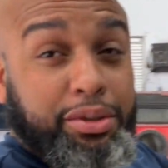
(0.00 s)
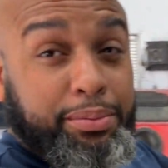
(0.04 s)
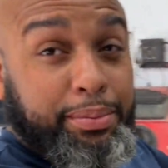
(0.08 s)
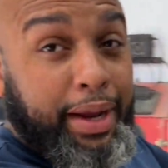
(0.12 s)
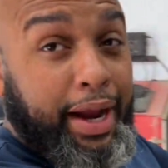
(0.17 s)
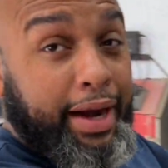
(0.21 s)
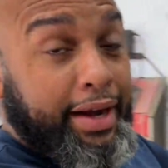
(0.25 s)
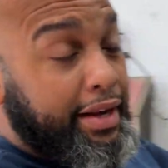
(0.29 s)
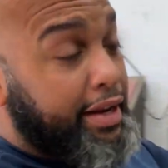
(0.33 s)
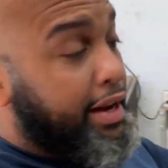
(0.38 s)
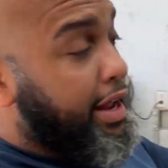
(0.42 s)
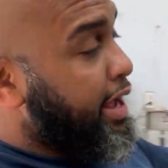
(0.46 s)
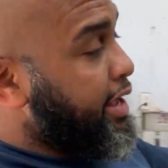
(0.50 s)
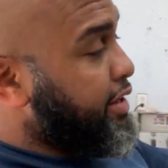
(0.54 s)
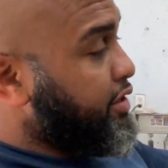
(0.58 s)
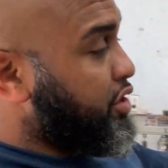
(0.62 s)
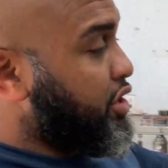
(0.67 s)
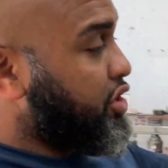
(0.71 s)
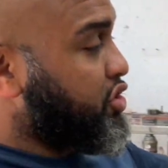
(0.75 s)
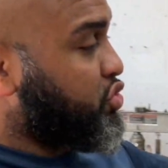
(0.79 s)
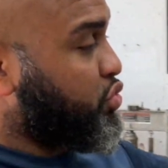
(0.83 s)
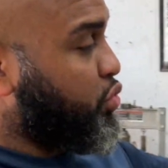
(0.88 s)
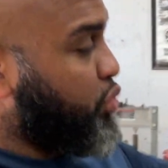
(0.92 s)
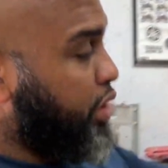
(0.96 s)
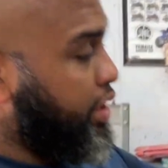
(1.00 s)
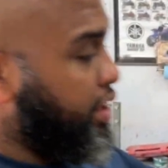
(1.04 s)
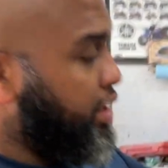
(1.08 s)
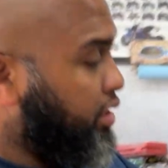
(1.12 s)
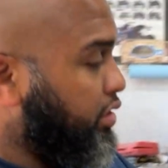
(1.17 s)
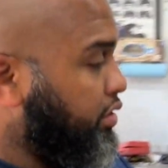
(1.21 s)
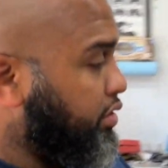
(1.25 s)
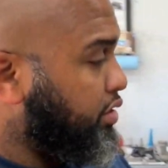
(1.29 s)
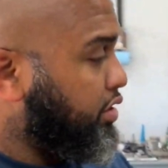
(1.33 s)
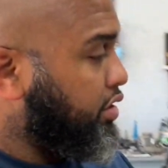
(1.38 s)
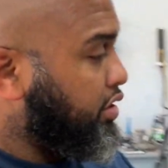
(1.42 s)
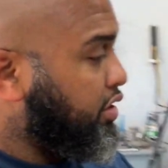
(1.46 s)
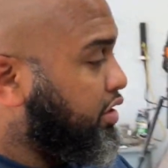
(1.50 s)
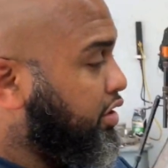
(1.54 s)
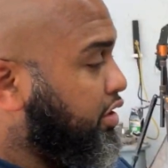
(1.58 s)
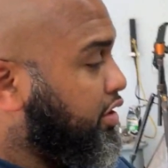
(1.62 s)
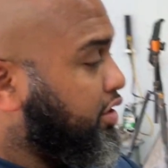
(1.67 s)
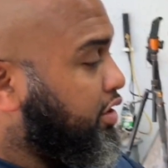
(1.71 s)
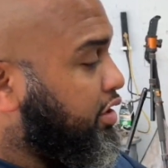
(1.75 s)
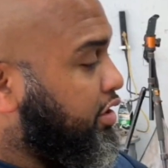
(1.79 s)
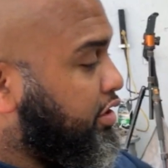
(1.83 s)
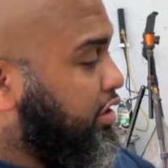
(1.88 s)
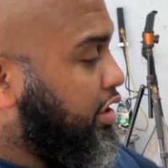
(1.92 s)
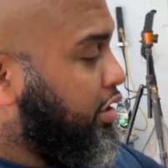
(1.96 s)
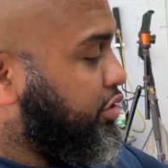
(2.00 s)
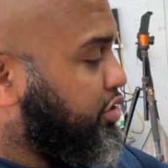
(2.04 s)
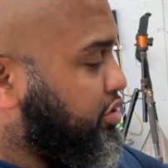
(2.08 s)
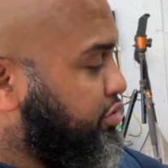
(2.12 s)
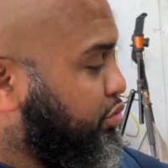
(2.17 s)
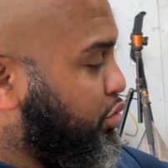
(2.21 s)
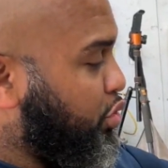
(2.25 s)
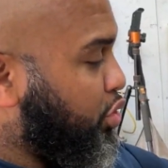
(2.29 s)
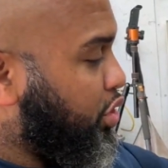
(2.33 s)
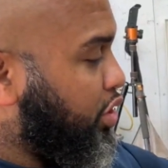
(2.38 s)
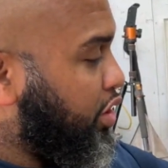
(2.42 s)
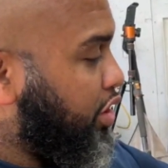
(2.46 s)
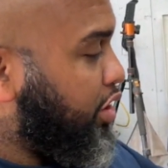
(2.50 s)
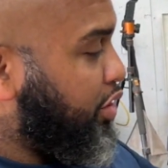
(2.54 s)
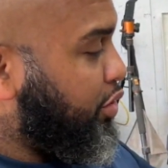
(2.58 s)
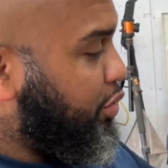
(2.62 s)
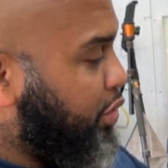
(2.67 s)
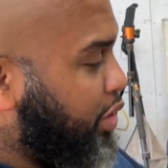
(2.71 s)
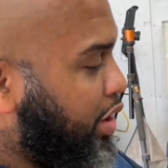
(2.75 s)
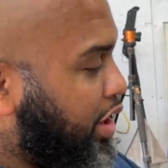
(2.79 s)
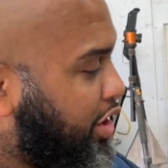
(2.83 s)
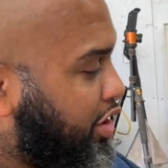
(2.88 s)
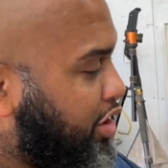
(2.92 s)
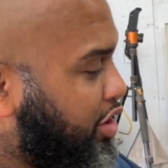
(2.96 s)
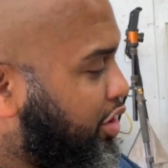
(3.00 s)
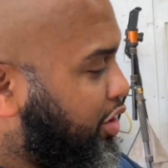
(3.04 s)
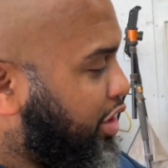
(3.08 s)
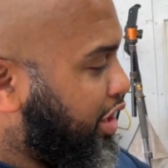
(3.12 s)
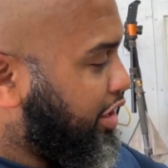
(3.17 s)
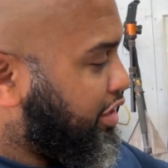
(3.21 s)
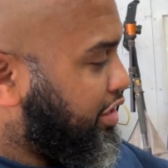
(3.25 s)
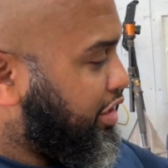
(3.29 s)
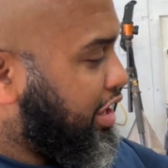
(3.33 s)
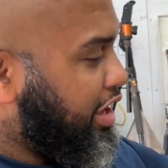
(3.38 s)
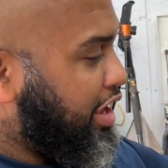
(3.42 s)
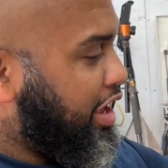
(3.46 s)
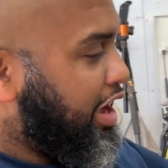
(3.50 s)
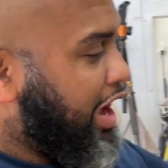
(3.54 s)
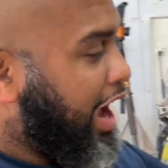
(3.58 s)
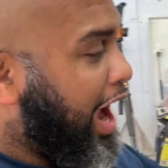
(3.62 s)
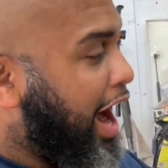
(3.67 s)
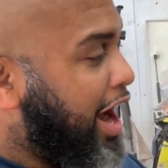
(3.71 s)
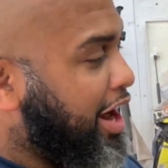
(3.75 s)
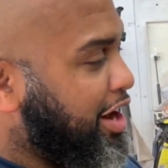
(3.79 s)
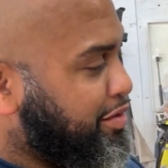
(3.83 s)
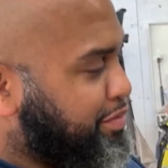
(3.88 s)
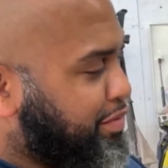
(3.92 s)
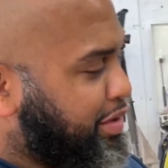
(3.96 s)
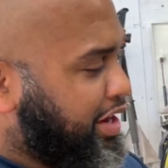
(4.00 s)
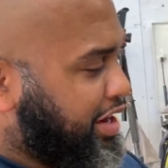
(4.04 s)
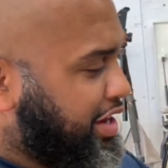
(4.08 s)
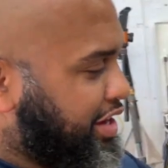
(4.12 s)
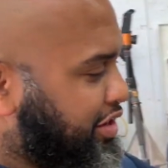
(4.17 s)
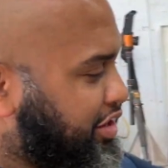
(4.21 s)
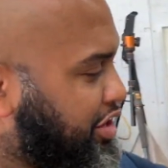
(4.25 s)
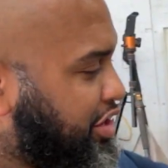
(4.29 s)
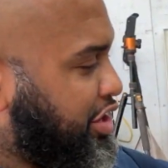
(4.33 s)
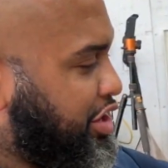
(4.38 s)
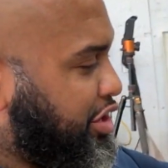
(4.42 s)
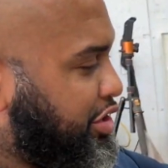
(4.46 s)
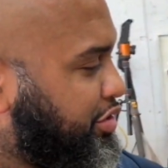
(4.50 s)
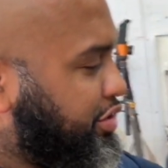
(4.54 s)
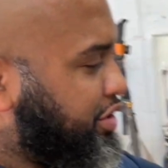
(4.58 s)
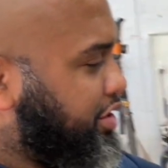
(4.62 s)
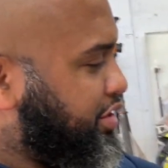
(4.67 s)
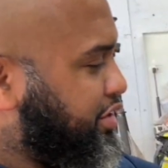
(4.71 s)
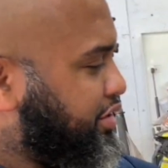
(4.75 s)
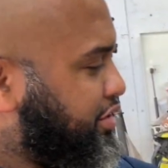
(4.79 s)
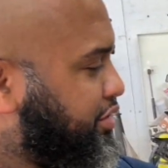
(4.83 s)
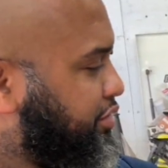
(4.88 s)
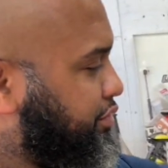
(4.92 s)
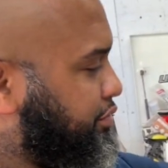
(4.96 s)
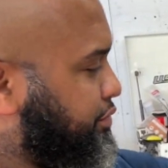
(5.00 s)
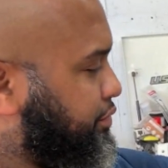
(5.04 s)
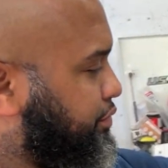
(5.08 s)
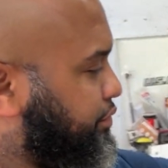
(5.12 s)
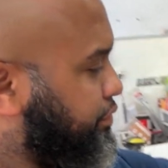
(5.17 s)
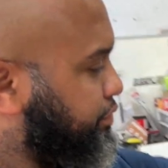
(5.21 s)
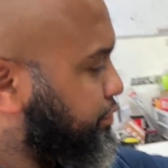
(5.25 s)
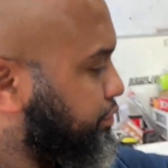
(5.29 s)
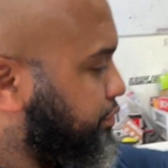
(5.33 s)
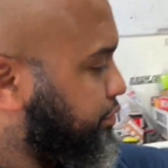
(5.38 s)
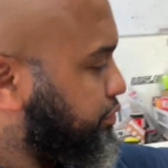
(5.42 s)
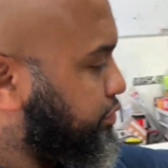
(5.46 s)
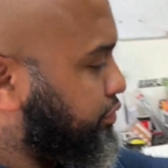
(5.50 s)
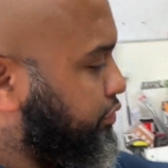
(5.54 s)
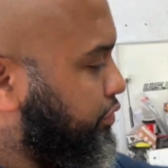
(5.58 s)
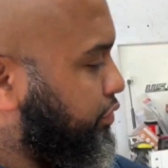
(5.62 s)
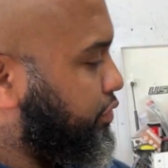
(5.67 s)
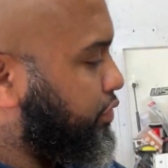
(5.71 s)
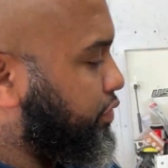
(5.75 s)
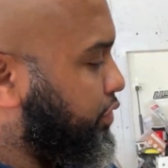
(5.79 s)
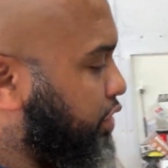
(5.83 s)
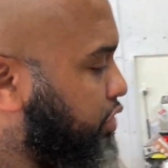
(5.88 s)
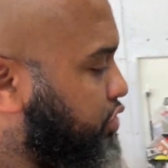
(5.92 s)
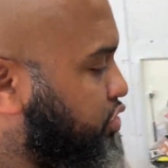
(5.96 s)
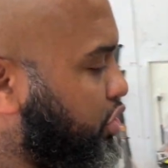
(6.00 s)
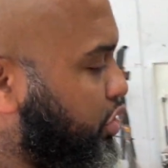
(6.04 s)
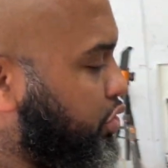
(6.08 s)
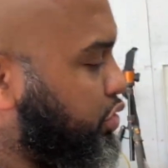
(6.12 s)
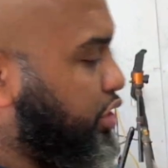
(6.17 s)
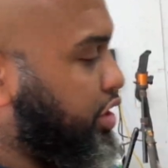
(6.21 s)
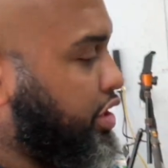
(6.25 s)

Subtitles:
99 as well. That was more what I call like the Iron Man, you know. So the